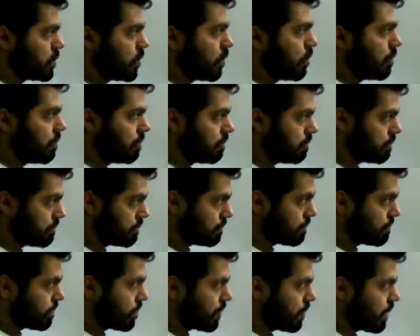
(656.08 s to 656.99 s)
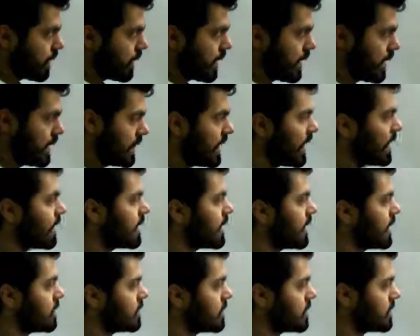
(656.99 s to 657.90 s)
So, in
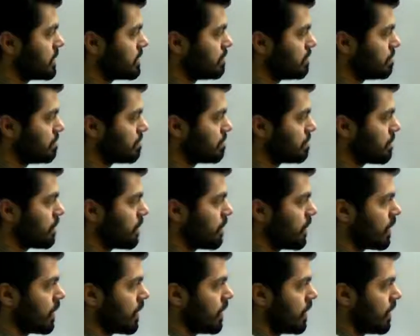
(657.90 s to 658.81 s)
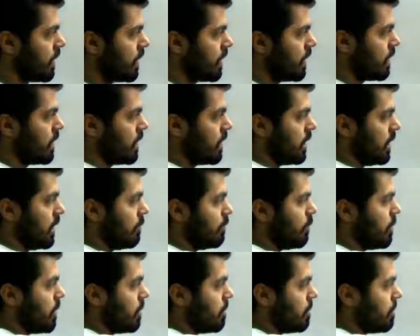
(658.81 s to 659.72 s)
that case,
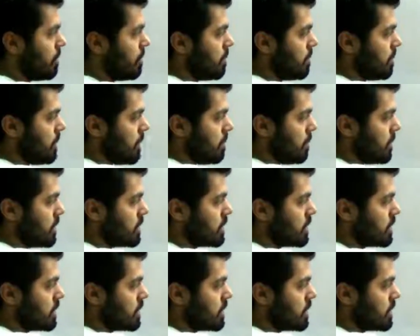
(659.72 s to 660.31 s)
if the